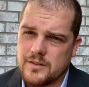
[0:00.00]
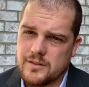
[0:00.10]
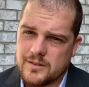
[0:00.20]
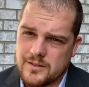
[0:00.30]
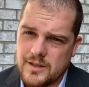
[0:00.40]

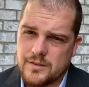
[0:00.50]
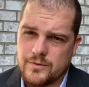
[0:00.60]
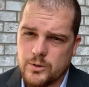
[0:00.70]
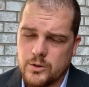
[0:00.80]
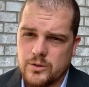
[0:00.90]
sees
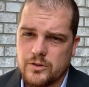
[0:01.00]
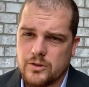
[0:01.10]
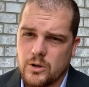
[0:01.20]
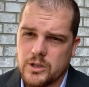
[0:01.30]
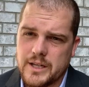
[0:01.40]
food
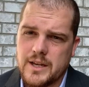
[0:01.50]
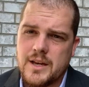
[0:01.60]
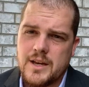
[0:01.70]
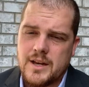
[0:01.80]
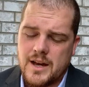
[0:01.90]
solely
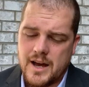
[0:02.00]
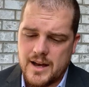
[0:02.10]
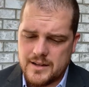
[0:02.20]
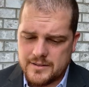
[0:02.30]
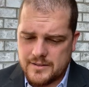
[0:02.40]

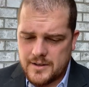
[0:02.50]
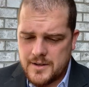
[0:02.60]
as